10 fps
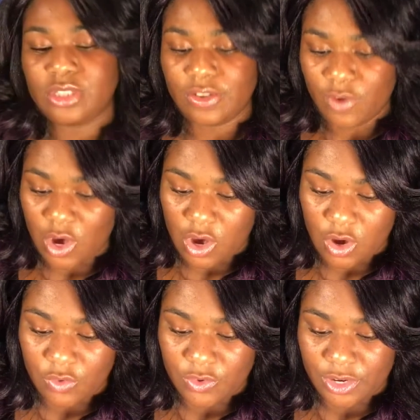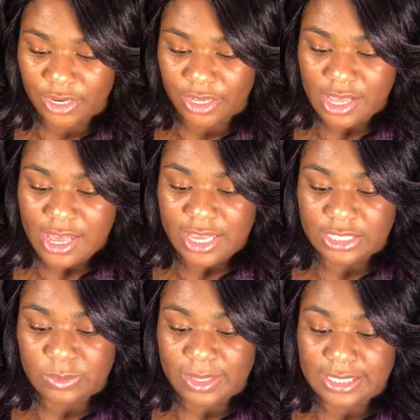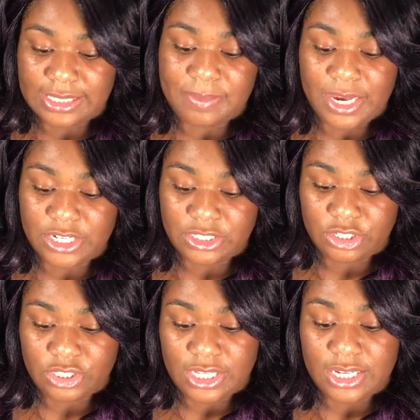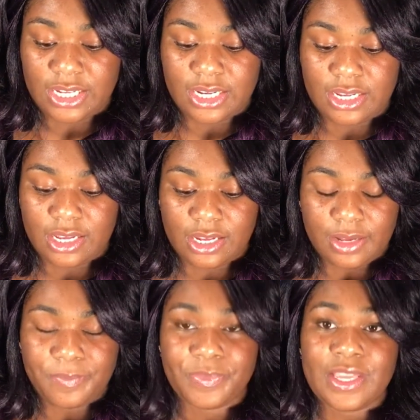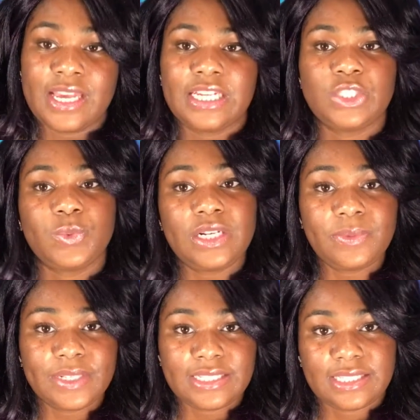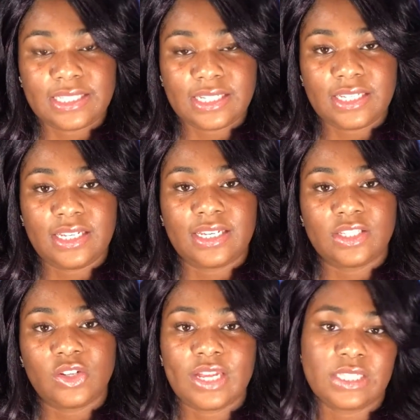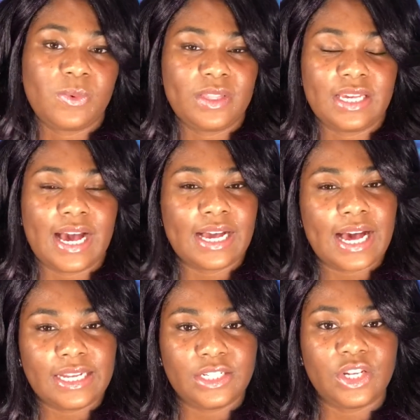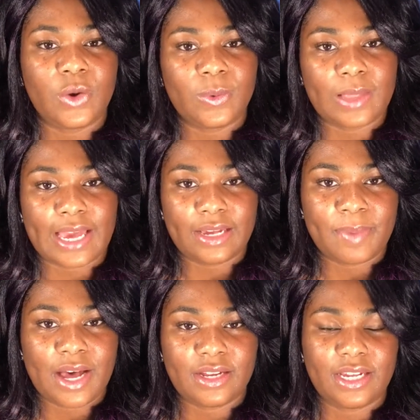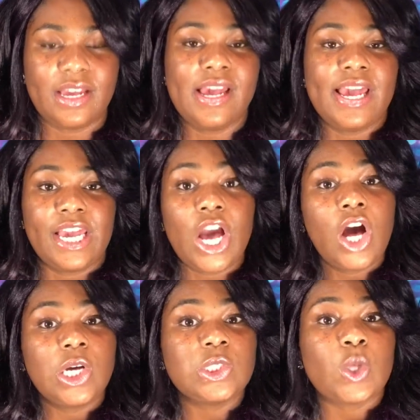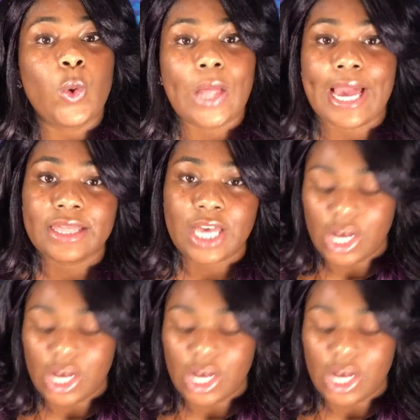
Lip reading: stuff all over it, as well as some hairs that are stuck in it. It's really, really sticky, and so that's one thing I kind of don't like about it. It holds, like the